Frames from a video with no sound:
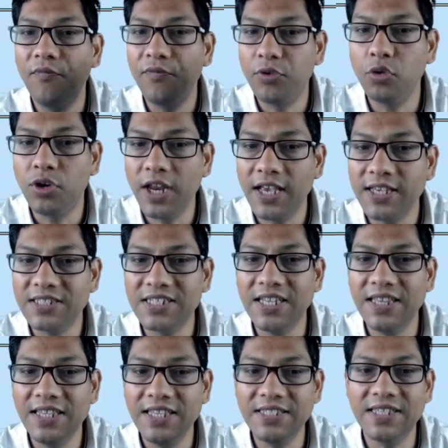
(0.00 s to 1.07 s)
to test
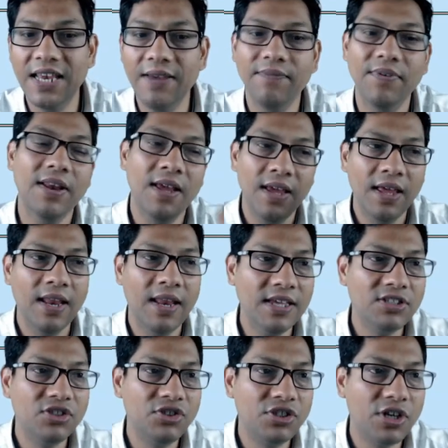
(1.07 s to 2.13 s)
this level.
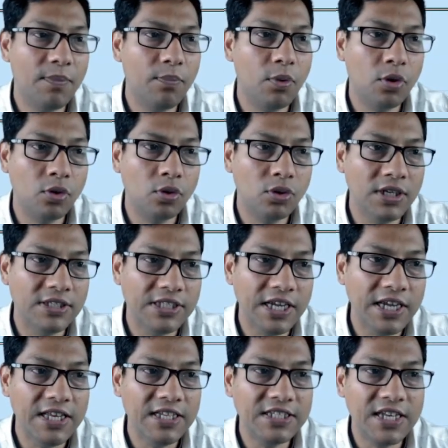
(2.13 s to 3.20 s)
Let's jump onto the
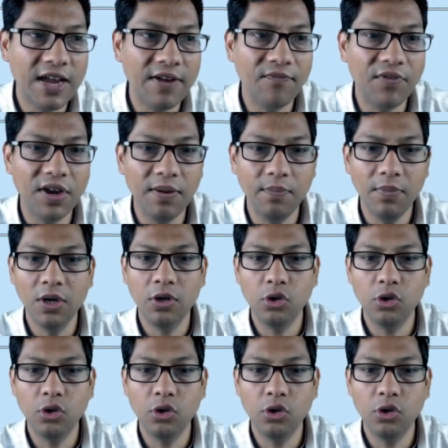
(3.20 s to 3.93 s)
daily time frame